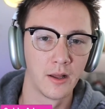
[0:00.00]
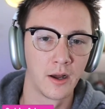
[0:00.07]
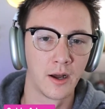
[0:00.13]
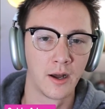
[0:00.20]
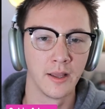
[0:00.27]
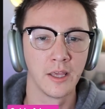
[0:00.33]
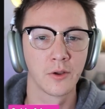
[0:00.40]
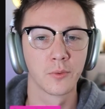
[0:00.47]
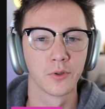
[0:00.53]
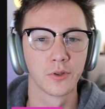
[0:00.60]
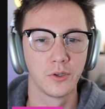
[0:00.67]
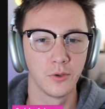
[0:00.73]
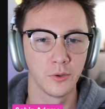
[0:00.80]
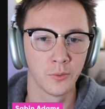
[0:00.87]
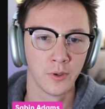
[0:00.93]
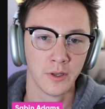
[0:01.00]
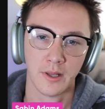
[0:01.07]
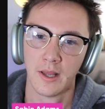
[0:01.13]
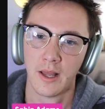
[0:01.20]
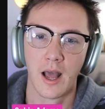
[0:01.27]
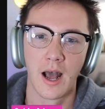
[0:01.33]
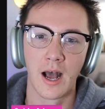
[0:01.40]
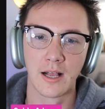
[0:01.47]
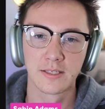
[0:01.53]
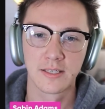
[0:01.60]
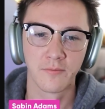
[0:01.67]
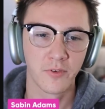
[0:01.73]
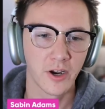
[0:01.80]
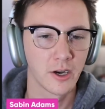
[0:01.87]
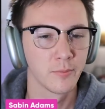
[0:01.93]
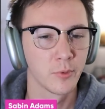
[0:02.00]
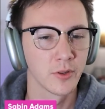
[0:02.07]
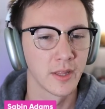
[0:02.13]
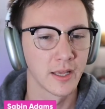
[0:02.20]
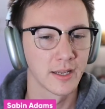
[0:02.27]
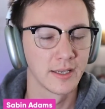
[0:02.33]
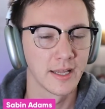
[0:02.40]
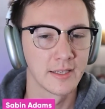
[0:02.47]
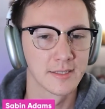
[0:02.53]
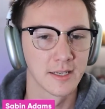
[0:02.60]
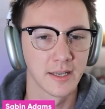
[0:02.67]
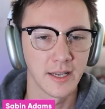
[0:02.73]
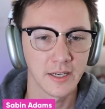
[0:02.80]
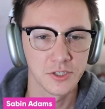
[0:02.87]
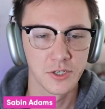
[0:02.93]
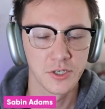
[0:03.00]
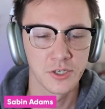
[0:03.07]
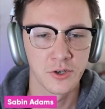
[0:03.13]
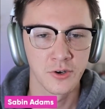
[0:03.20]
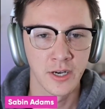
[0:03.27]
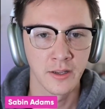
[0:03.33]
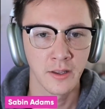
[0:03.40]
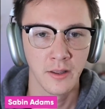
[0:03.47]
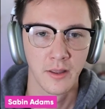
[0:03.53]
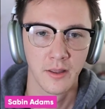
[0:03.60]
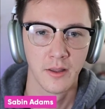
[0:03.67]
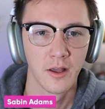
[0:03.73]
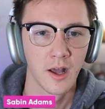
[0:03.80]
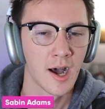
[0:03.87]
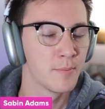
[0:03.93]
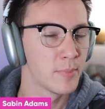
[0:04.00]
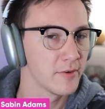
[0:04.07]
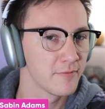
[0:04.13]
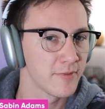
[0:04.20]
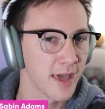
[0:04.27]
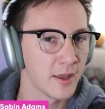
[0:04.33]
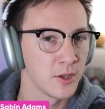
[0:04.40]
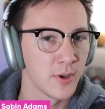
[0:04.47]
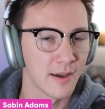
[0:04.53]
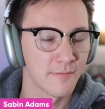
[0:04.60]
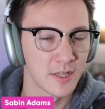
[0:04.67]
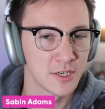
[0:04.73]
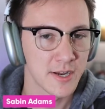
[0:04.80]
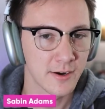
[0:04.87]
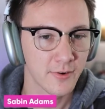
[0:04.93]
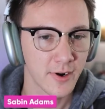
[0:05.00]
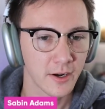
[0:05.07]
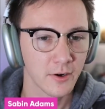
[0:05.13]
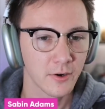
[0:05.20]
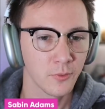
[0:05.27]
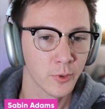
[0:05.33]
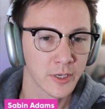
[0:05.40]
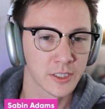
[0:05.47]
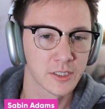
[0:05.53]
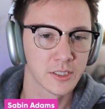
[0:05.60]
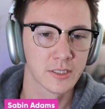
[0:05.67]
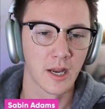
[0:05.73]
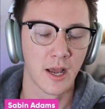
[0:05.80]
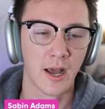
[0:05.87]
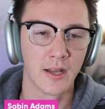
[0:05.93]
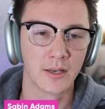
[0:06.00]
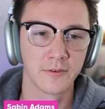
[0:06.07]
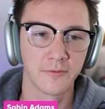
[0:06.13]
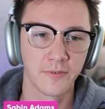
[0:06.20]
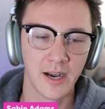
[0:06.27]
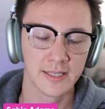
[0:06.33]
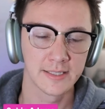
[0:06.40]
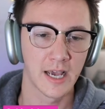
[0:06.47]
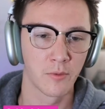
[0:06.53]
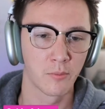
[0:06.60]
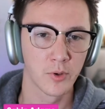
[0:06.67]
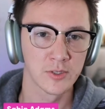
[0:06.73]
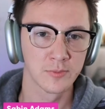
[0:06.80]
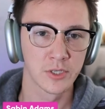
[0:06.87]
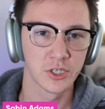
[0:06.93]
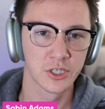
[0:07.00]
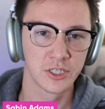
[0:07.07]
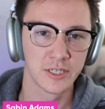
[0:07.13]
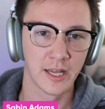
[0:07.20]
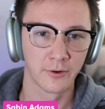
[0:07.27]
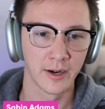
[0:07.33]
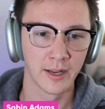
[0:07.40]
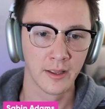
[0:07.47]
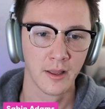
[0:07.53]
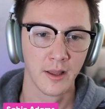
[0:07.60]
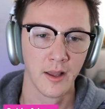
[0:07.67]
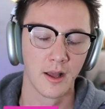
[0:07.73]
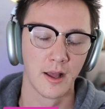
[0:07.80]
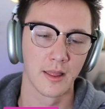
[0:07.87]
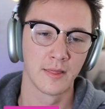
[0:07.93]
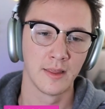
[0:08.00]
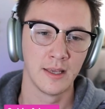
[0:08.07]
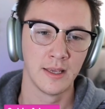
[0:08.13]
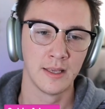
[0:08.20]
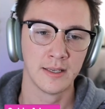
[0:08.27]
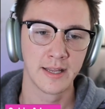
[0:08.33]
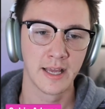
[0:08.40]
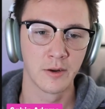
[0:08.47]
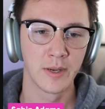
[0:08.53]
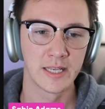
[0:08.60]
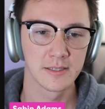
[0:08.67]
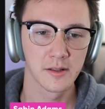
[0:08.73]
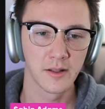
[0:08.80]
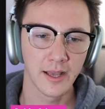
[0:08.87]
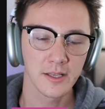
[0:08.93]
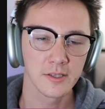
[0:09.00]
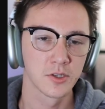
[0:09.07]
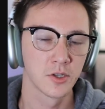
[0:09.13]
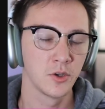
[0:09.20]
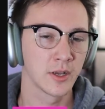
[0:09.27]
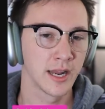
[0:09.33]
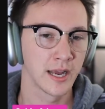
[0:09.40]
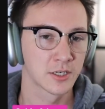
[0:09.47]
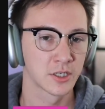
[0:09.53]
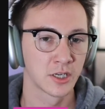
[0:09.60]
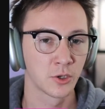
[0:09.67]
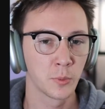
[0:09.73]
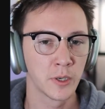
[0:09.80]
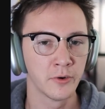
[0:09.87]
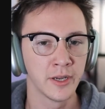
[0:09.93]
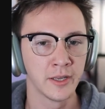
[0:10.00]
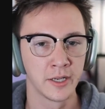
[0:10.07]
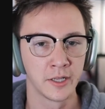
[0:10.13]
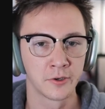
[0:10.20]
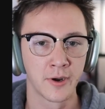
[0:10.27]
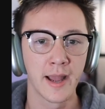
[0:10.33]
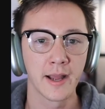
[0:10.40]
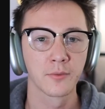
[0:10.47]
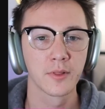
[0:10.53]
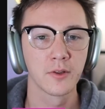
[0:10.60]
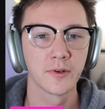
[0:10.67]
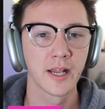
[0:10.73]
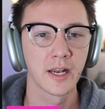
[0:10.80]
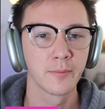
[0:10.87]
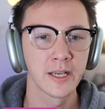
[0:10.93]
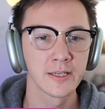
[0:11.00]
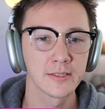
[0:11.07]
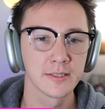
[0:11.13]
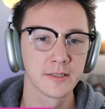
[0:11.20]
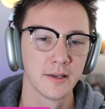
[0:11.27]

equal to some variable that contains a connection string. Above that, you have the generator, which defines how Prisma should generate the database client, so you can actually query and interact with your database.